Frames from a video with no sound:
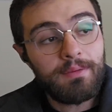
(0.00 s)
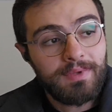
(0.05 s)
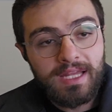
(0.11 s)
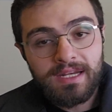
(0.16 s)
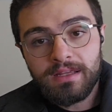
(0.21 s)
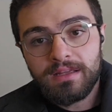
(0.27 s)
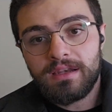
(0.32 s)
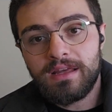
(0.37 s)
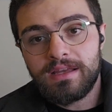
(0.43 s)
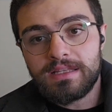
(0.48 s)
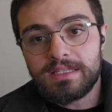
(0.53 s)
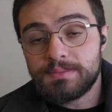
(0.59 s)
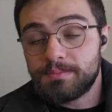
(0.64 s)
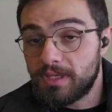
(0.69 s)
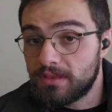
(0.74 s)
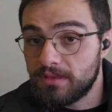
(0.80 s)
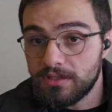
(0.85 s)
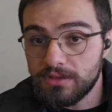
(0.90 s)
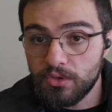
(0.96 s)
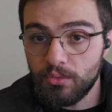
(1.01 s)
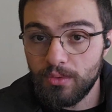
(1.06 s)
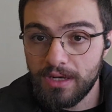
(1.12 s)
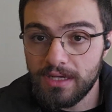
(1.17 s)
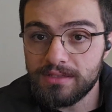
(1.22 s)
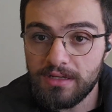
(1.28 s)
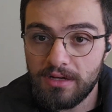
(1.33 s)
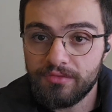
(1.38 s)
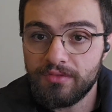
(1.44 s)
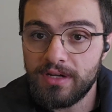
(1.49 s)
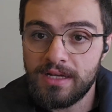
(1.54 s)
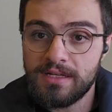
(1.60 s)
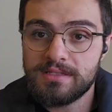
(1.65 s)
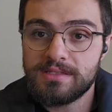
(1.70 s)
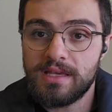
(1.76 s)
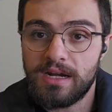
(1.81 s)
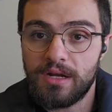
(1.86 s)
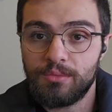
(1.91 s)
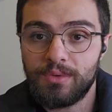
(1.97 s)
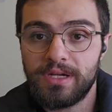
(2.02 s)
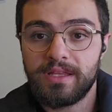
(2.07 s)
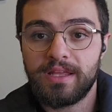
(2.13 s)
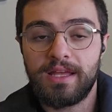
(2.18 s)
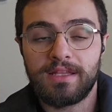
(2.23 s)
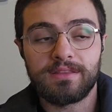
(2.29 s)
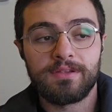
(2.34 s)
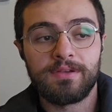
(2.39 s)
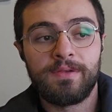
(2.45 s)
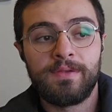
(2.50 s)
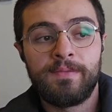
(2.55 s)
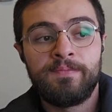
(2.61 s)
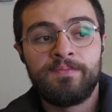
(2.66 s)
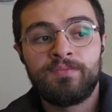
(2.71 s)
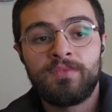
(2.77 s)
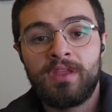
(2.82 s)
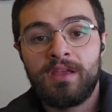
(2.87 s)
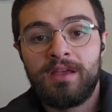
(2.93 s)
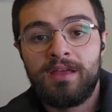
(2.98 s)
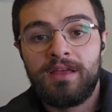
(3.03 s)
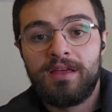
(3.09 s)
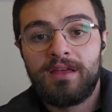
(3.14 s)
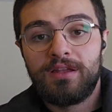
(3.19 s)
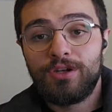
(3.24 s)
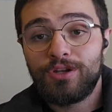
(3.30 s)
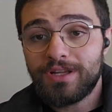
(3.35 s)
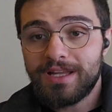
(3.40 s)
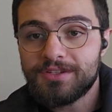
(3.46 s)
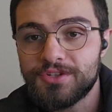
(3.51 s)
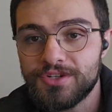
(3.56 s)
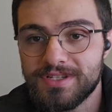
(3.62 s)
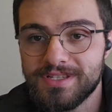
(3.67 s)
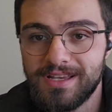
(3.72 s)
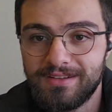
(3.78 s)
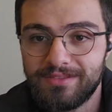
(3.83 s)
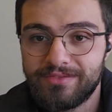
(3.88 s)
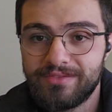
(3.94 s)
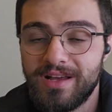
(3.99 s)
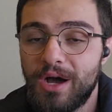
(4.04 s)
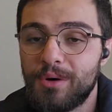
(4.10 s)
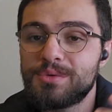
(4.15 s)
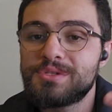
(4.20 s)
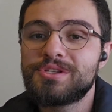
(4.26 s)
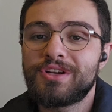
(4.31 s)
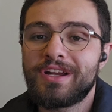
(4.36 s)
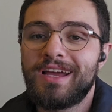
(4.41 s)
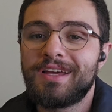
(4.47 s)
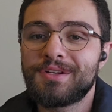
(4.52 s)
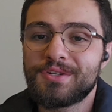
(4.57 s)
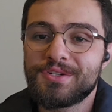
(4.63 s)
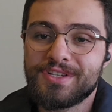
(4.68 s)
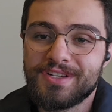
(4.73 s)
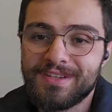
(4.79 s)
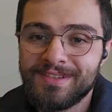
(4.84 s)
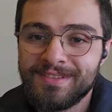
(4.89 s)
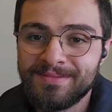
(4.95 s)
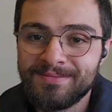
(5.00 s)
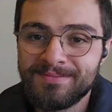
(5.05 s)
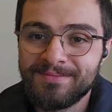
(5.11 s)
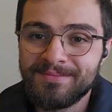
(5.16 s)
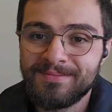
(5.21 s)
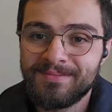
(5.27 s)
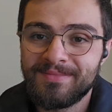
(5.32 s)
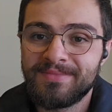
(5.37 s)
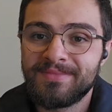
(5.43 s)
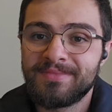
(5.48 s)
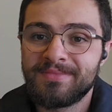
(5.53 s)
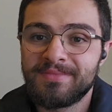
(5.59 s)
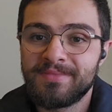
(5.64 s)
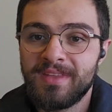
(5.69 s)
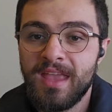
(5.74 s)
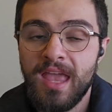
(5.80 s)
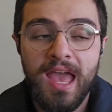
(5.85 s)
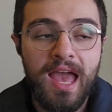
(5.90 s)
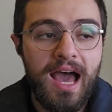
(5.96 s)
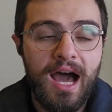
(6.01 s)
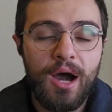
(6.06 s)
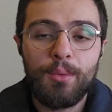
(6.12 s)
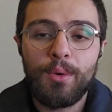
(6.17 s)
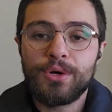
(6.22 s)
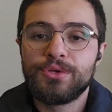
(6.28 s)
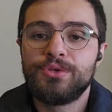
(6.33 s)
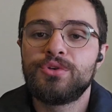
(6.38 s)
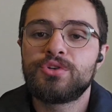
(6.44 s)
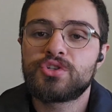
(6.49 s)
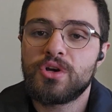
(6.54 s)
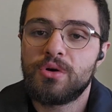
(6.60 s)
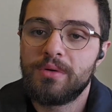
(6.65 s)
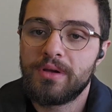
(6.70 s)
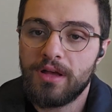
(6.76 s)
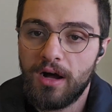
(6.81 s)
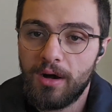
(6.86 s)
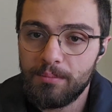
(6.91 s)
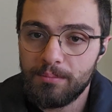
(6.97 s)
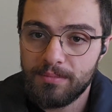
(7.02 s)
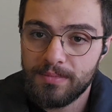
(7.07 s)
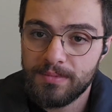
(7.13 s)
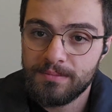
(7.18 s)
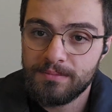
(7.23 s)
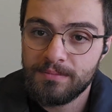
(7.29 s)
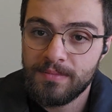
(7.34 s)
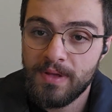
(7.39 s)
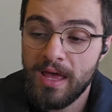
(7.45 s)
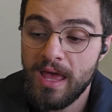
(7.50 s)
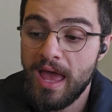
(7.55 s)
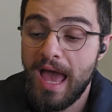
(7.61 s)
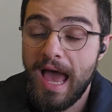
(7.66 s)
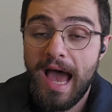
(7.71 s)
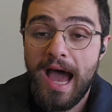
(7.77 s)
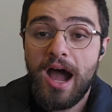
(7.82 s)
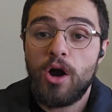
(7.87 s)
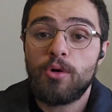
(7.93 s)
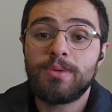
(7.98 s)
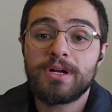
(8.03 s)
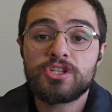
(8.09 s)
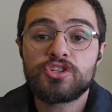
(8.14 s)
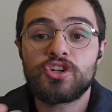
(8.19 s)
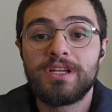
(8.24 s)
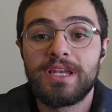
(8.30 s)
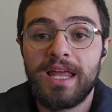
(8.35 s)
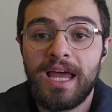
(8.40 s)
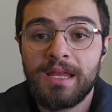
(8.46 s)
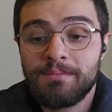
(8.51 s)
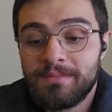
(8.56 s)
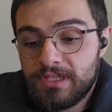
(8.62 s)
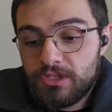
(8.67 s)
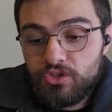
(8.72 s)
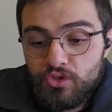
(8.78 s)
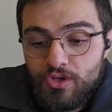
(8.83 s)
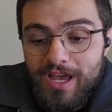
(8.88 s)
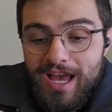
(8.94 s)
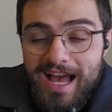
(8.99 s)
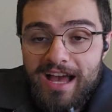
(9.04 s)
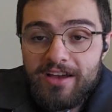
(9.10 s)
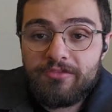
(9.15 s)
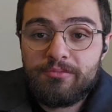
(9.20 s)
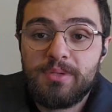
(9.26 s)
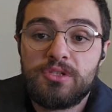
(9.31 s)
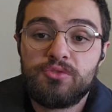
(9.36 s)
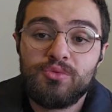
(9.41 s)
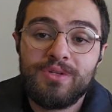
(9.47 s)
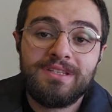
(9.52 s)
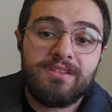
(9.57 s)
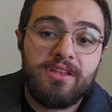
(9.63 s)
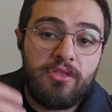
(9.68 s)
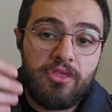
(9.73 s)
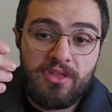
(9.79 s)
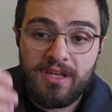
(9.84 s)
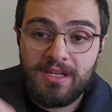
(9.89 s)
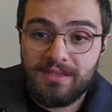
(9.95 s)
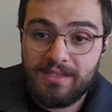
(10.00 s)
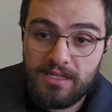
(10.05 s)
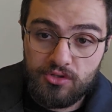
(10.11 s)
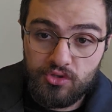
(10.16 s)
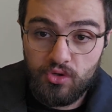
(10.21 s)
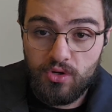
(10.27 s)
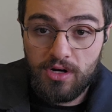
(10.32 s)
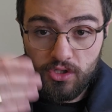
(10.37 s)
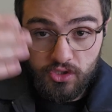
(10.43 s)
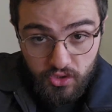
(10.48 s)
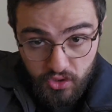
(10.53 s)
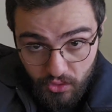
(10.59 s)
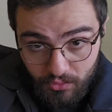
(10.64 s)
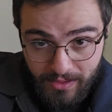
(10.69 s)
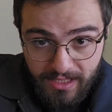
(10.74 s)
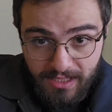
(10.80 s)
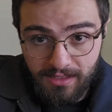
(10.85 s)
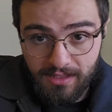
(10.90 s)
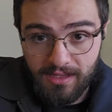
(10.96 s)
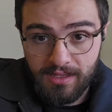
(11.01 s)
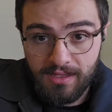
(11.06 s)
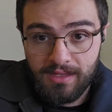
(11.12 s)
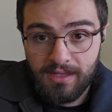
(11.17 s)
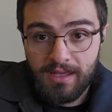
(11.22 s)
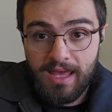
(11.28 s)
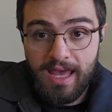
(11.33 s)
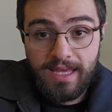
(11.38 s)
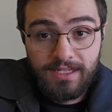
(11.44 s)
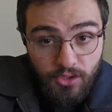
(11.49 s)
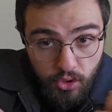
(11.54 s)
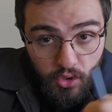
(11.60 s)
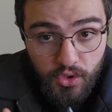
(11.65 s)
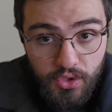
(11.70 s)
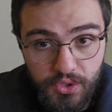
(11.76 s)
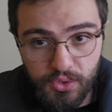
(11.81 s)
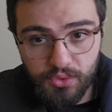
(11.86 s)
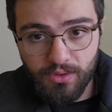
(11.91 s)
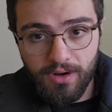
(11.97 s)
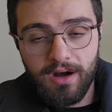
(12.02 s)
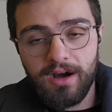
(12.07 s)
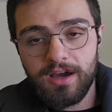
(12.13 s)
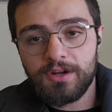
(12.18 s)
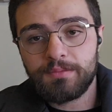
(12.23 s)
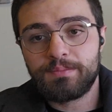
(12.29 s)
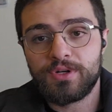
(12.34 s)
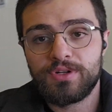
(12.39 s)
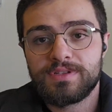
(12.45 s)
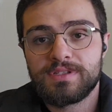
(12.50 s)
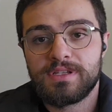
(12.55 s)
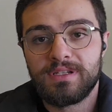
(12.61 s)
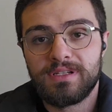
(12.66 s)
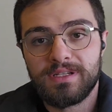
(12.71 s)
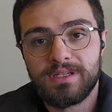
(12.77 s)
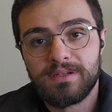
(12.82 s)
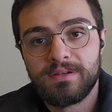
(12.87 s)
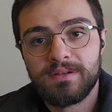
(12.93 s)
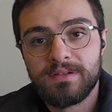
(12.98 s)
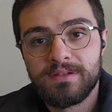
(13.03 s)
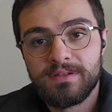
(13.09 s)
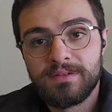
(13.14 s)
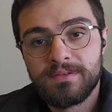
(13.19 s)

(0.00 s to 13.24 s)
I'm getting clients, but not the quality of clients that I want to get. Look at yourself. How is your energy? How are you showing up? How much alignment do you have between the thing that you are doing and who you are personally?